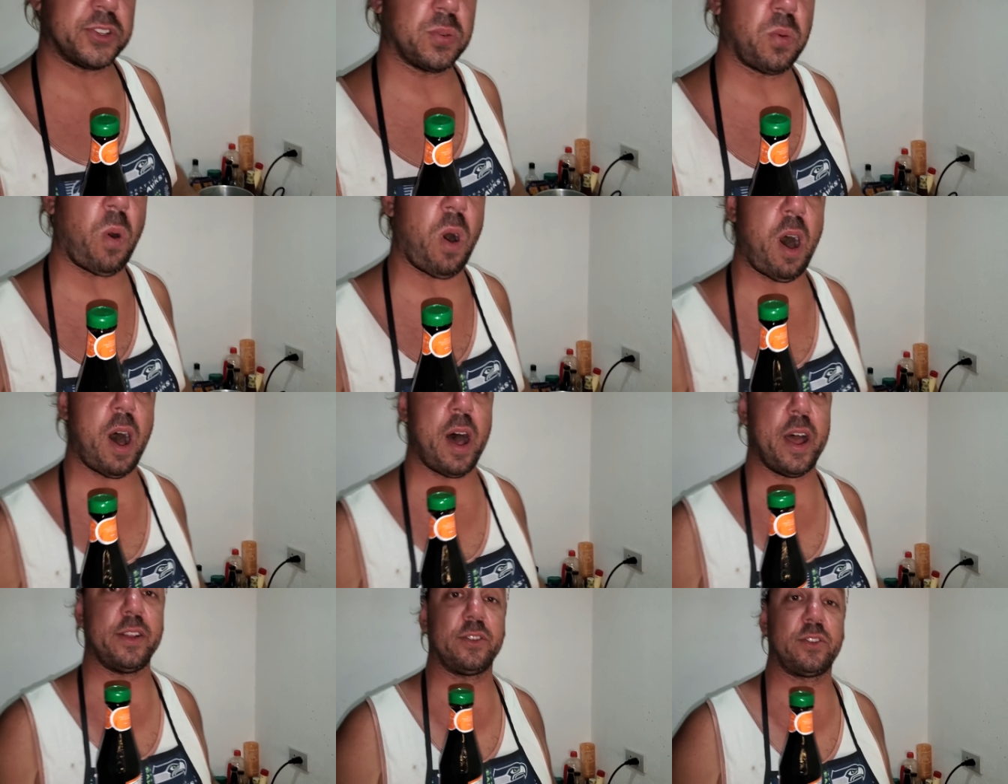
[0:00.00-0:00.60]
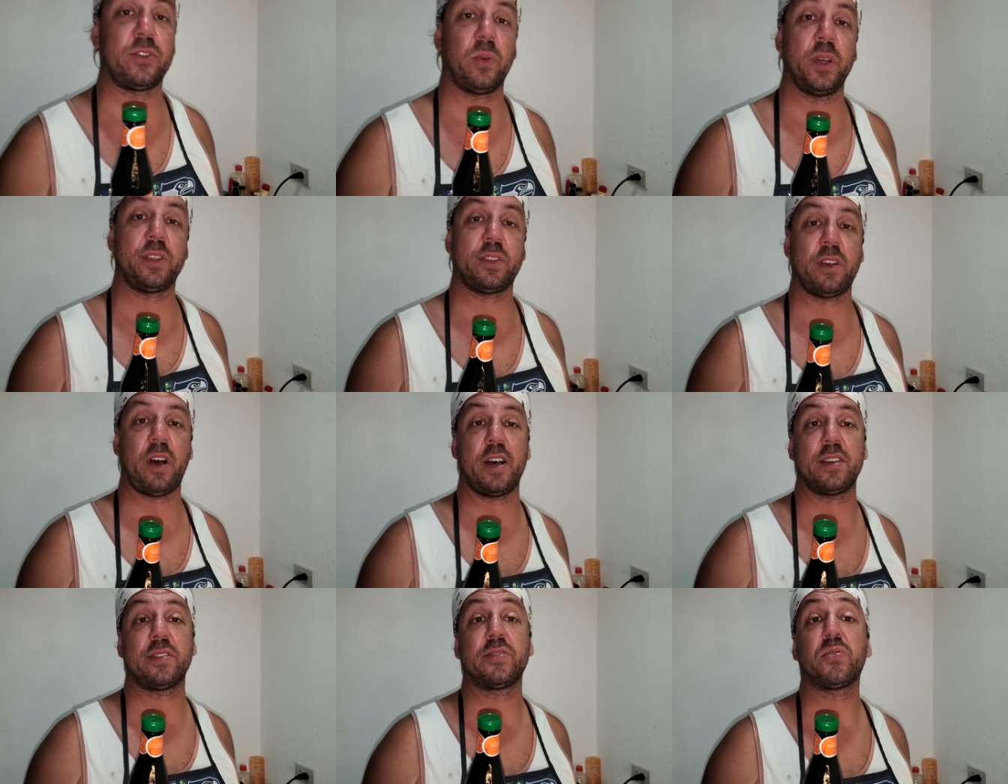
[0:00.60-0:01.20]
Swan soy
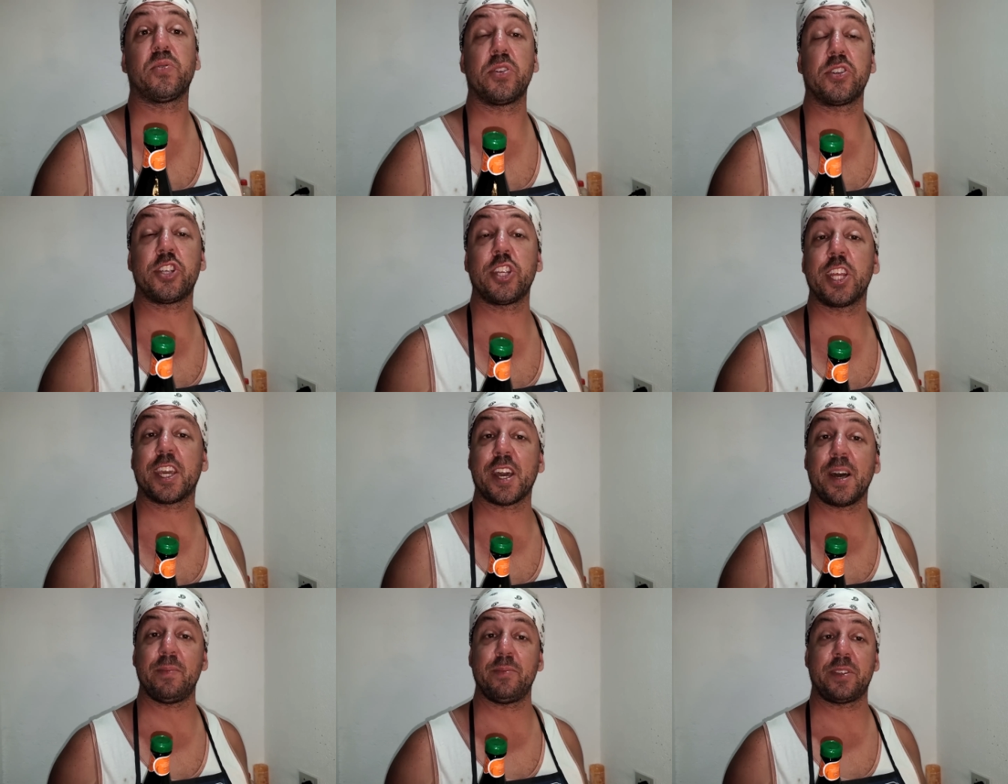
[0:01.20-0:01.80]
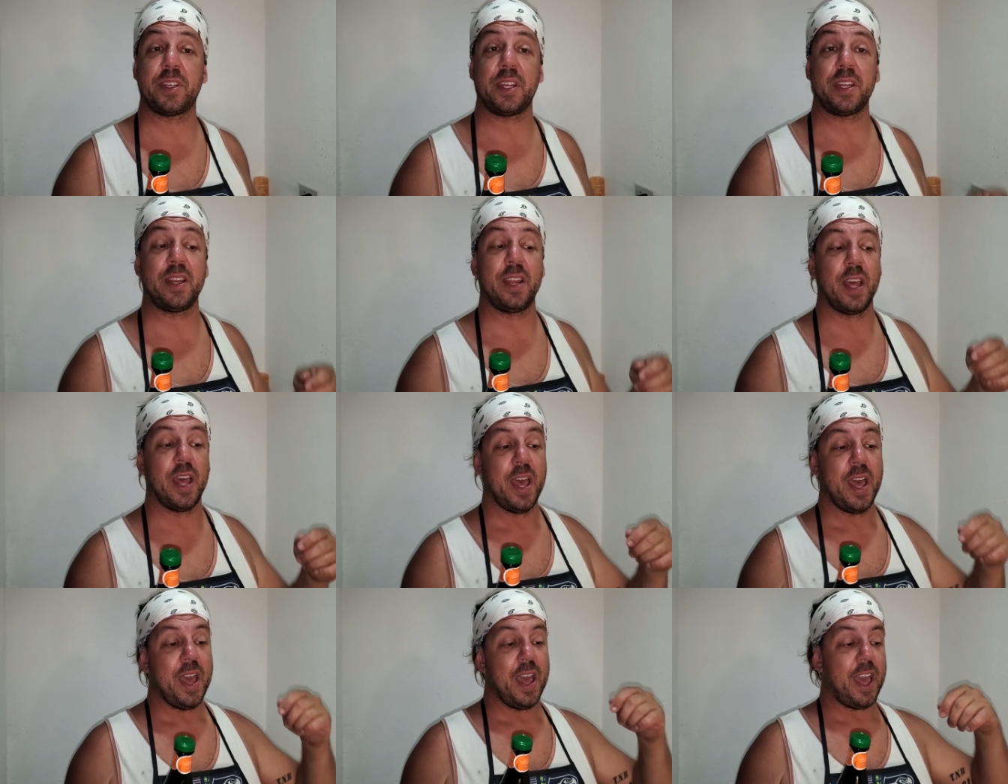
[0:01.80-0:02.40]
sauce traditionally comes in
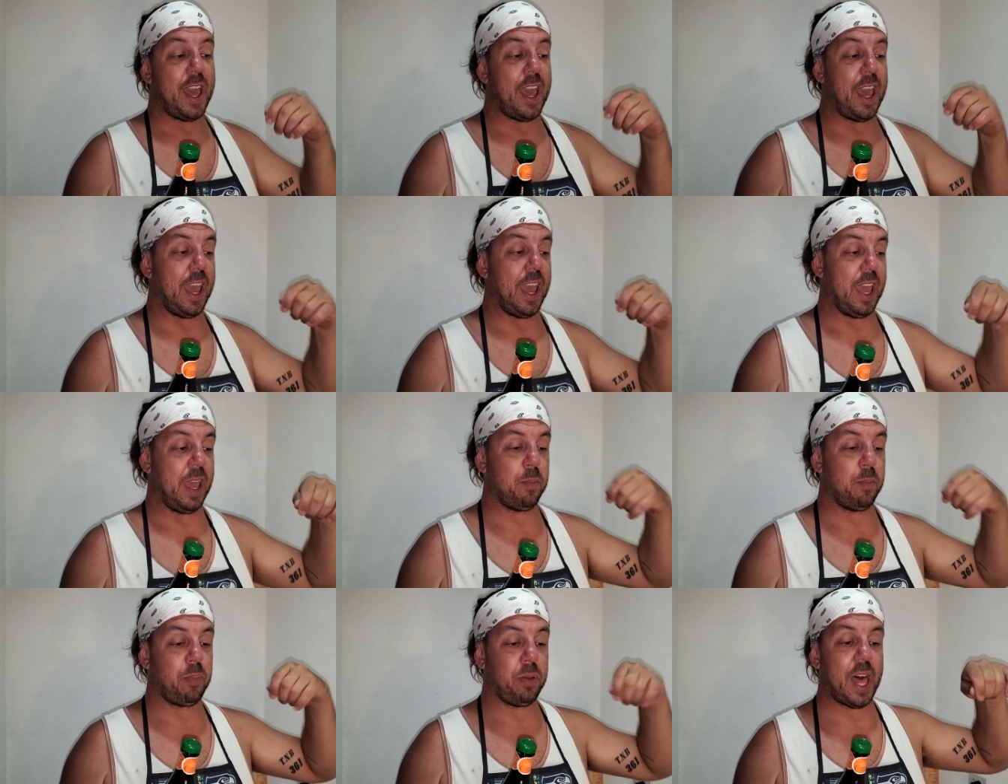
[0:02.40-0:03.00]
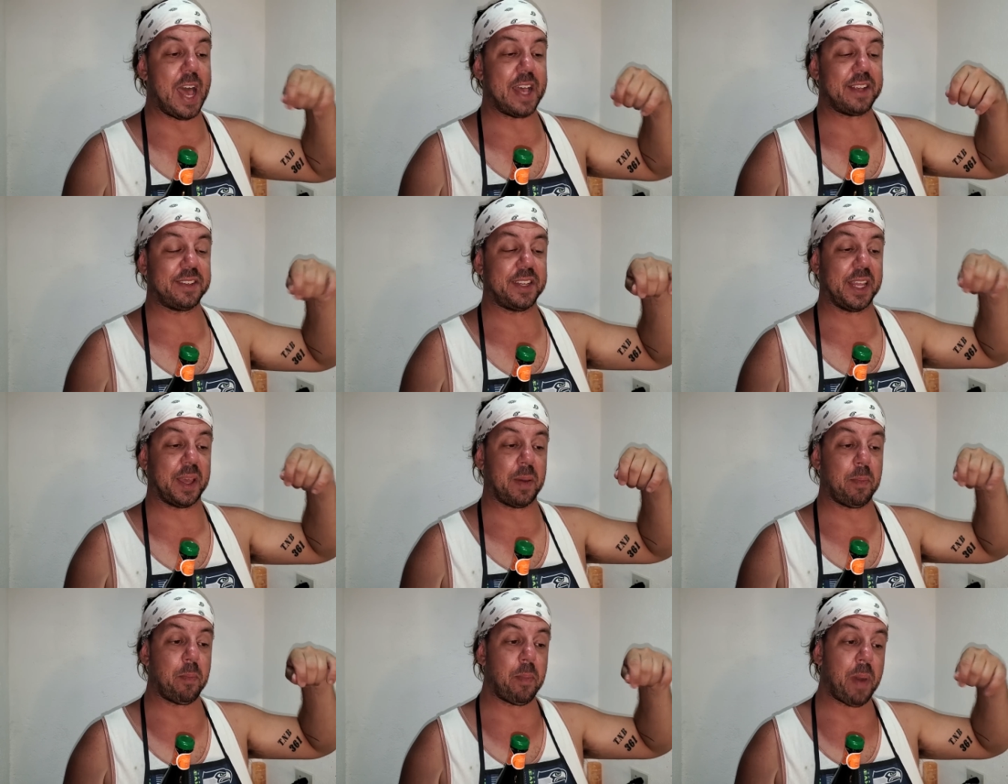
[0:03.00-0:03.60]
a
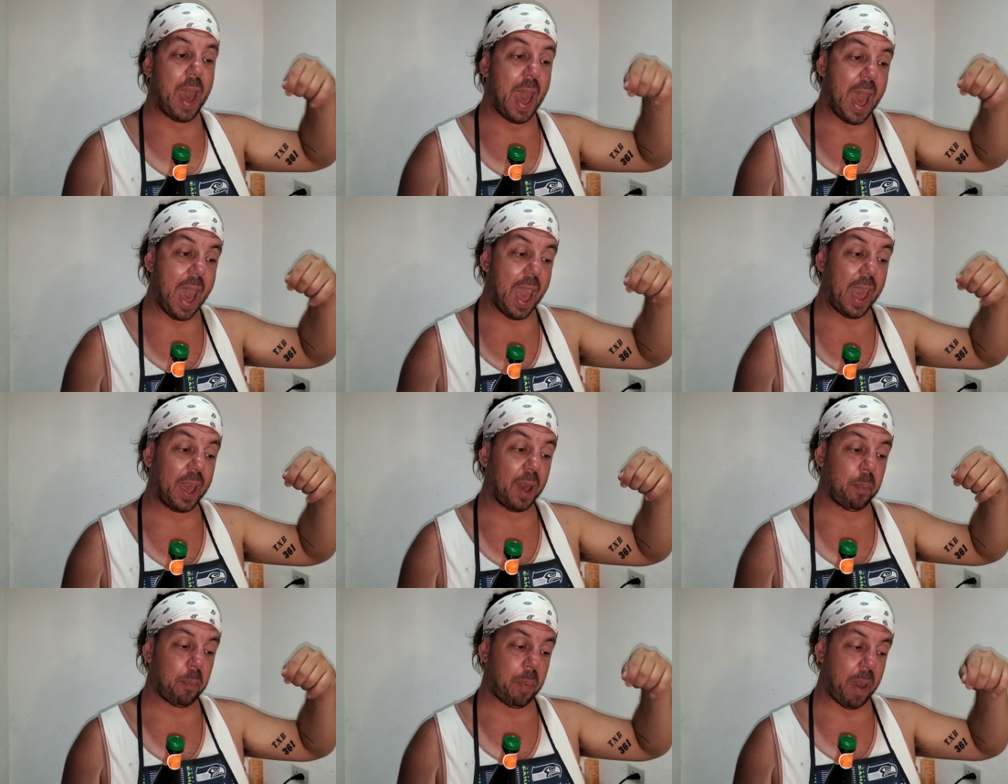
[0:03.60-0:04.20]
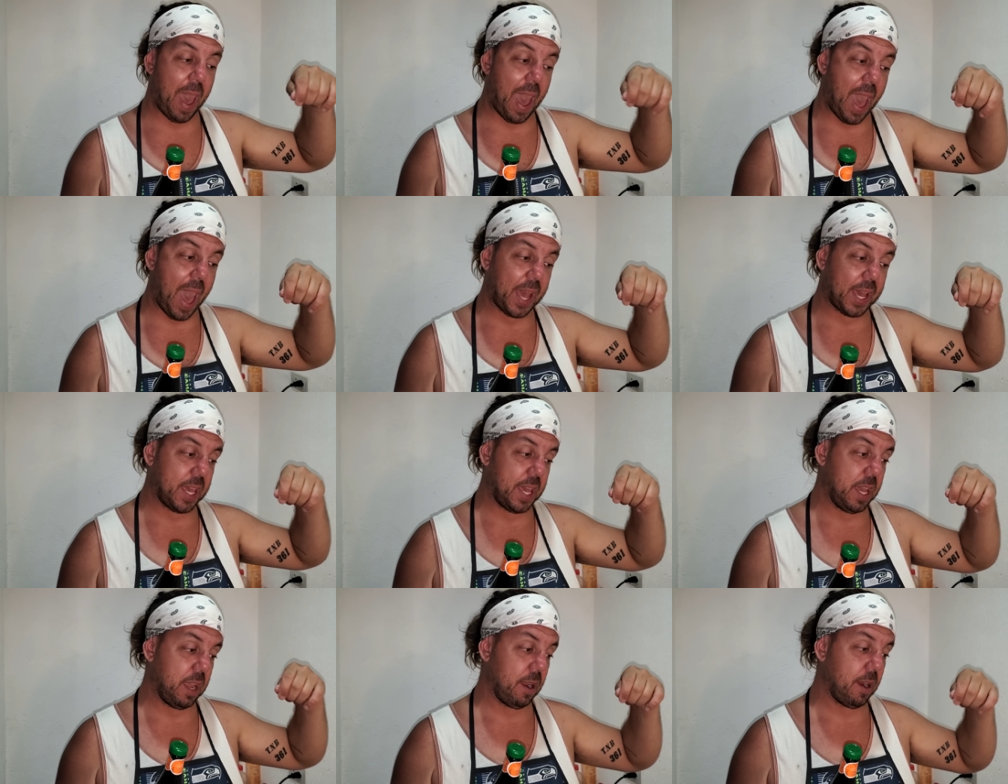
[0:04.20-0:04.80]
plastic bag pack
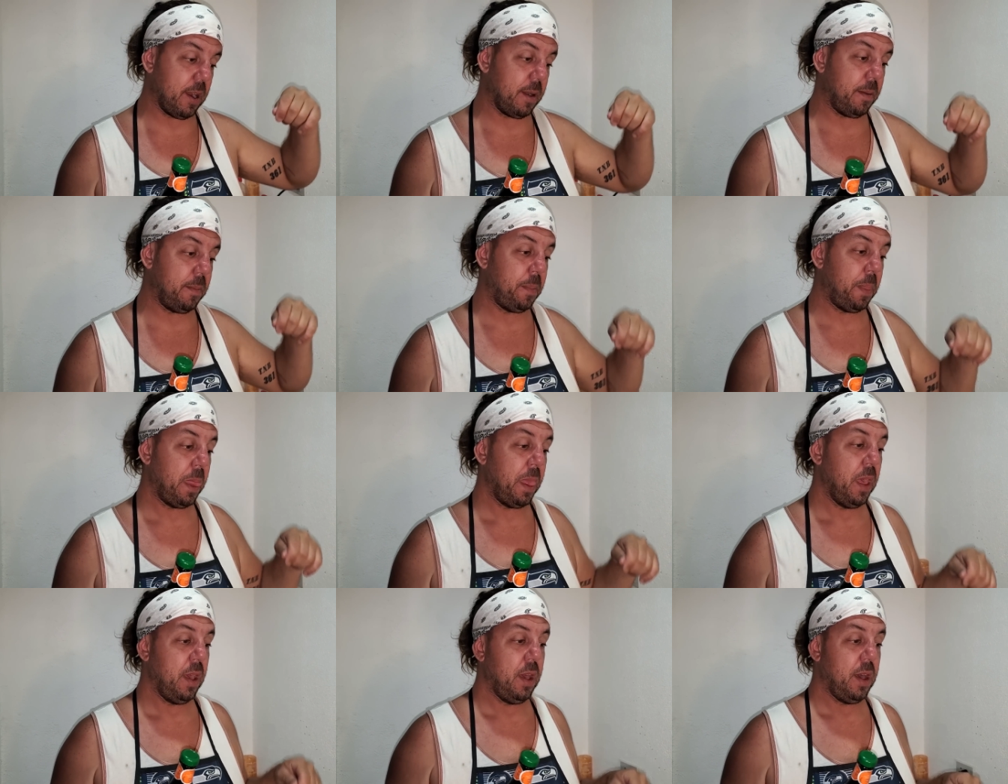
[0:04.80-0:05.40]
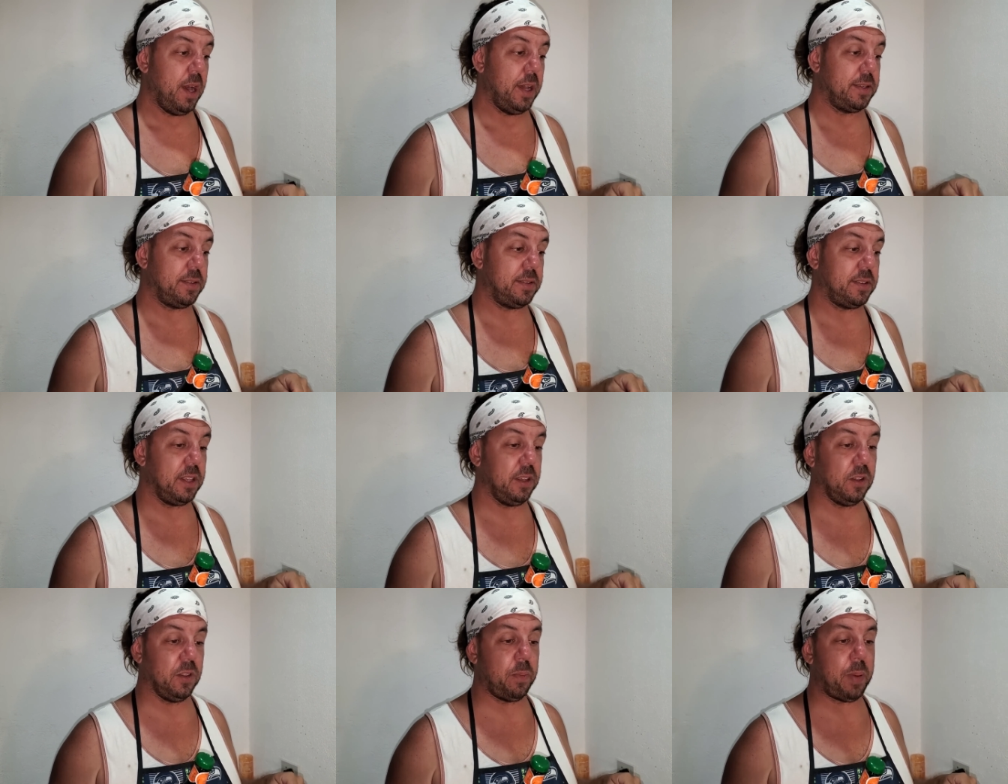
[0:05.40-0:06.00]
here, a
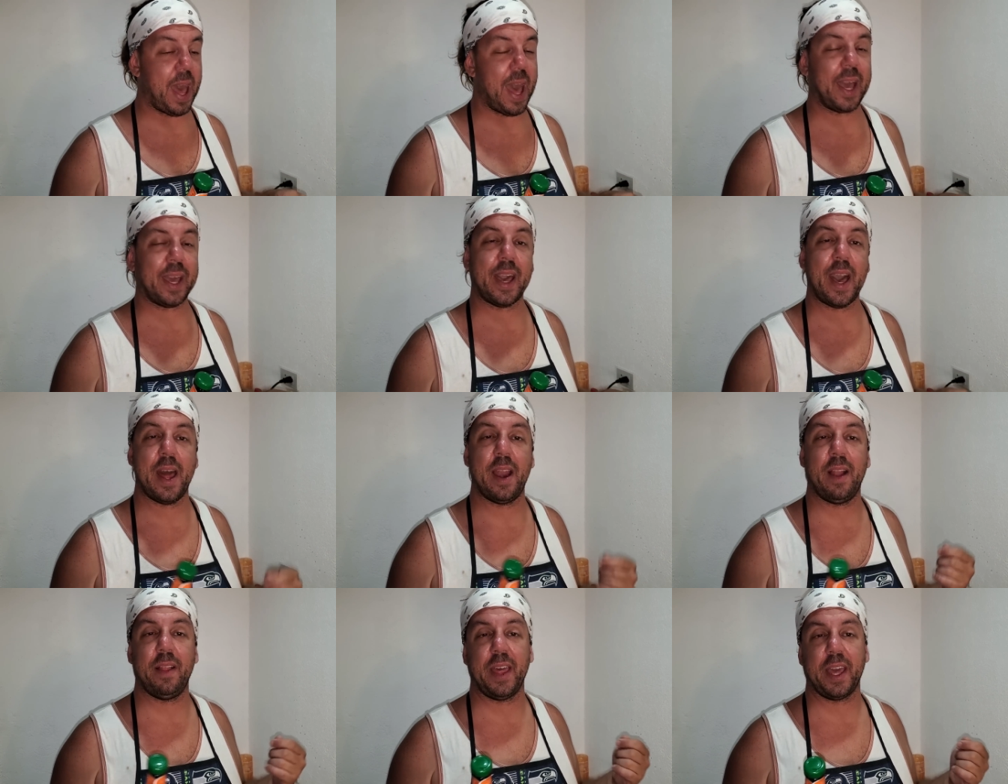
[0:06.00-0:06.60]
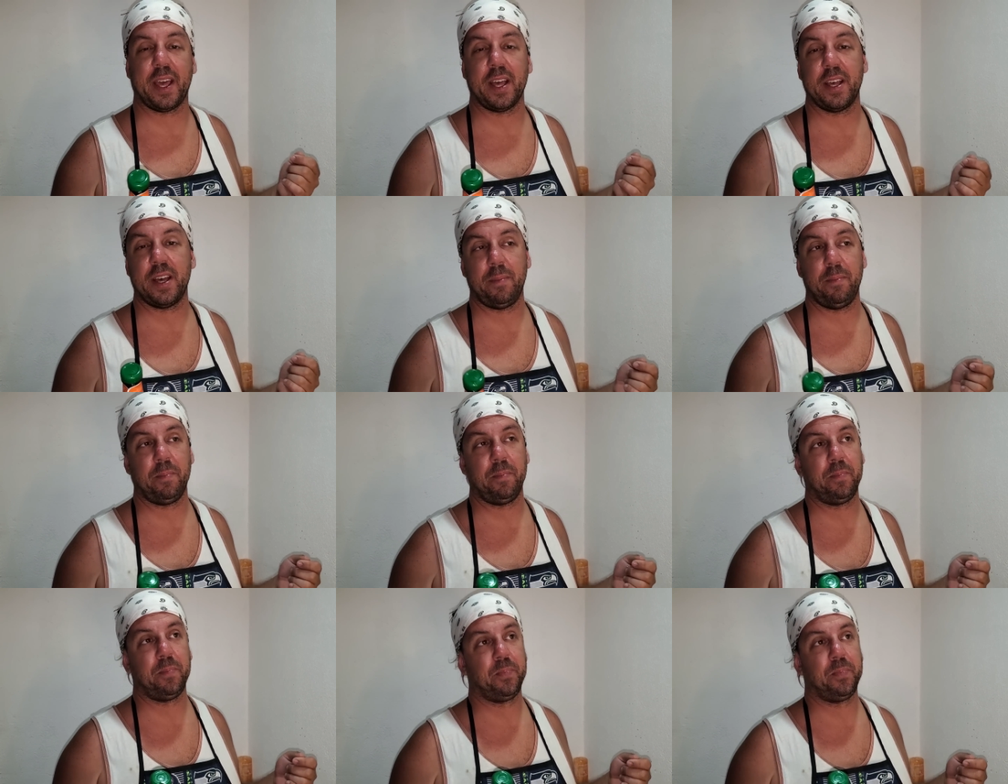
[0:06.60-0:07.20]
sealed pack, kind of like
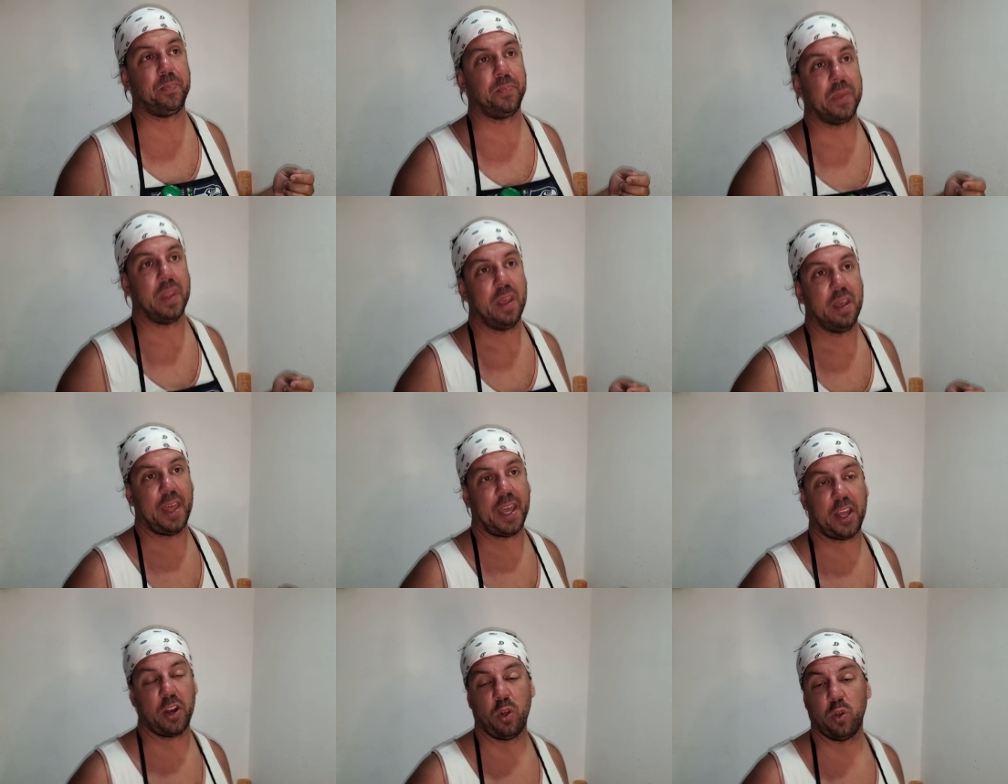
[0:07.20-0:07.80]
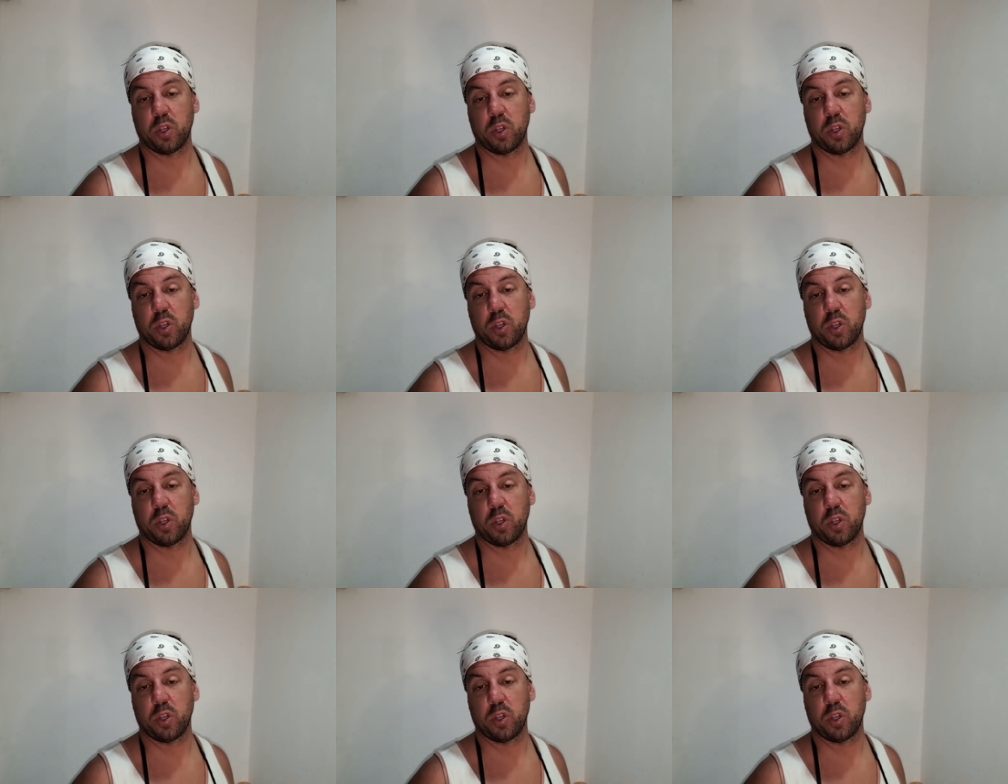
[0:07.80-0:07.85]
an